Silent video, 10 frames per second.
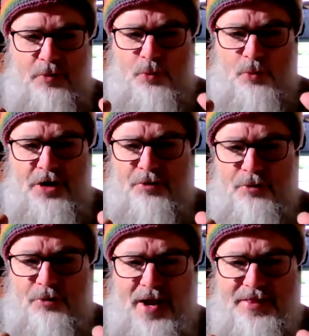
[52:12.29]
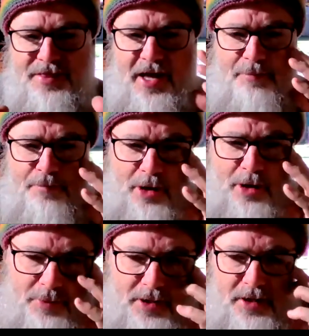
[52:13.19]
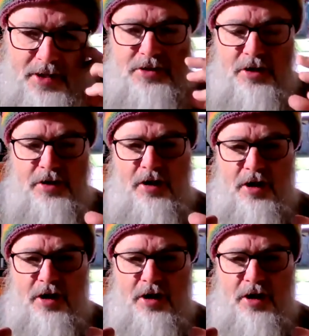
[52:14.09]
when I read that poem, it's like